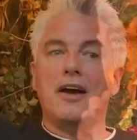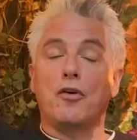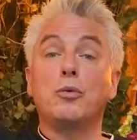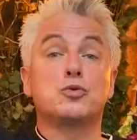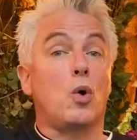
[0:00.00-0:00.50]

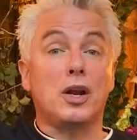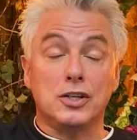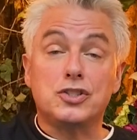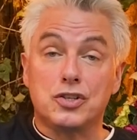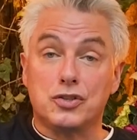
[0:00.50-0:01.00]
I've always
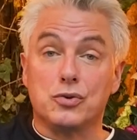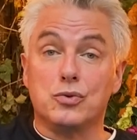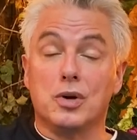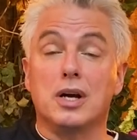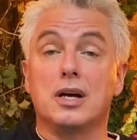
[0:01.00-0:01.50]
wanted to
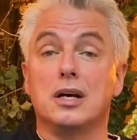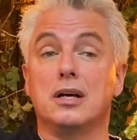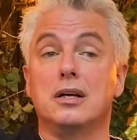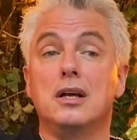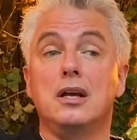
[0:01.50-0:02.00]
do
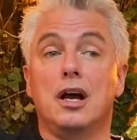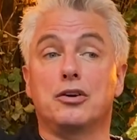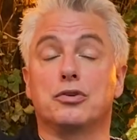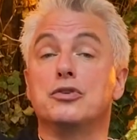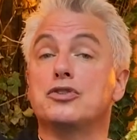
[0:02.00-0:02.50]
a
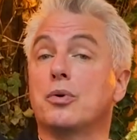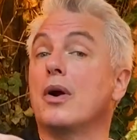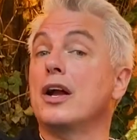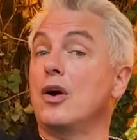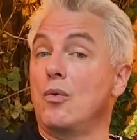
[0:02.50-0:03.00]
cruise
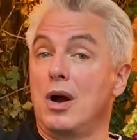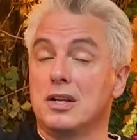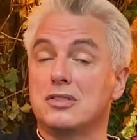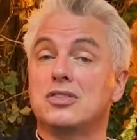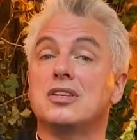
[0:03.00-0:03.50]
where I go on
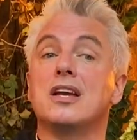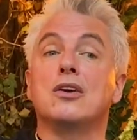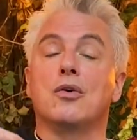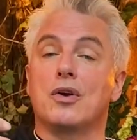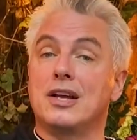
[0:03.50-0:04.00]
and
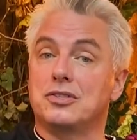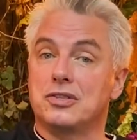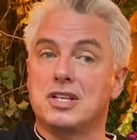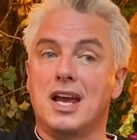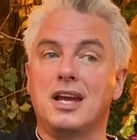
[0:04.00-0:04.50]
sing or
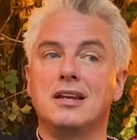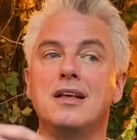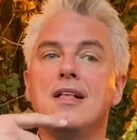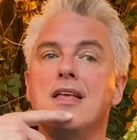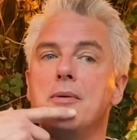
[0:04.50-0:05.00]
entertain,
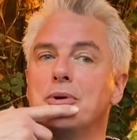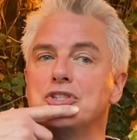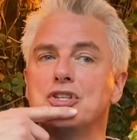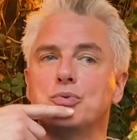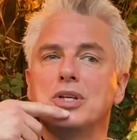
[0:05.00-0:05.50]
but
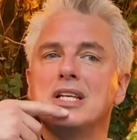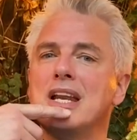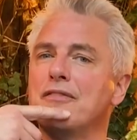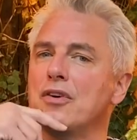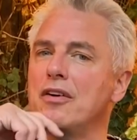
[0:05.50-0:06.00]
just really
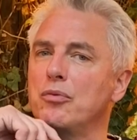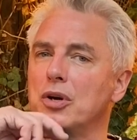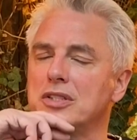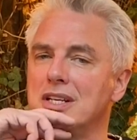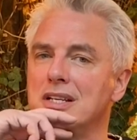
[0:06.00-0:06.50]
never have
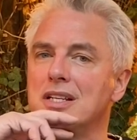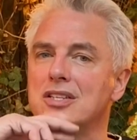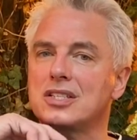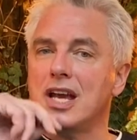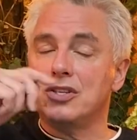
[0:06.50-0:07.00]
worked it into
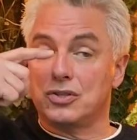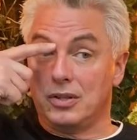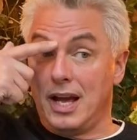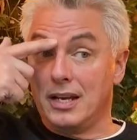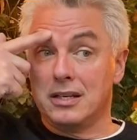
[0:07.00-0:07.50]
the
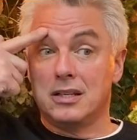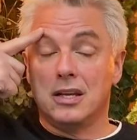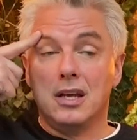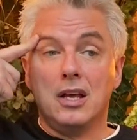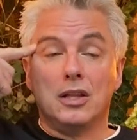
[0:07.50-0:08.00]
schedule. And
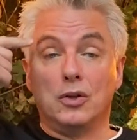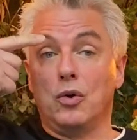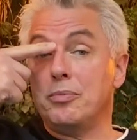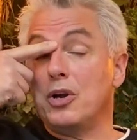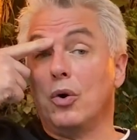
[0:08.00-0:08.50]

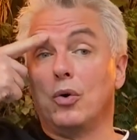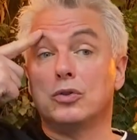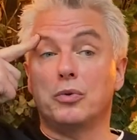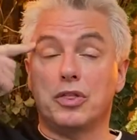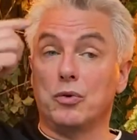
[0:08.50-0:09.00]
lo and
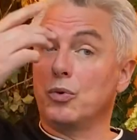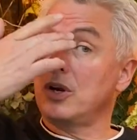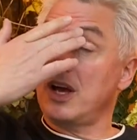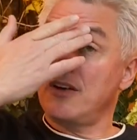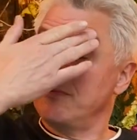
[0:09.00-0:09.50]
behold, with the
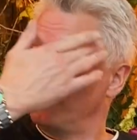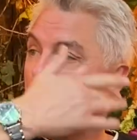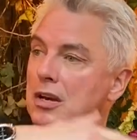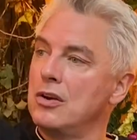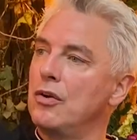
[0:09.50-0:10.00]
work I've
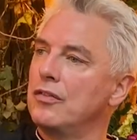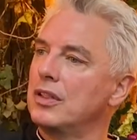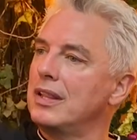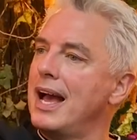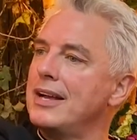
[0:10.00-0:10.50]
done over
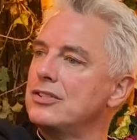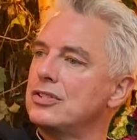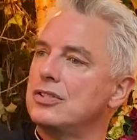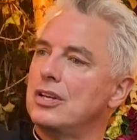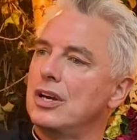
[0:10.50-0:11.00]
the last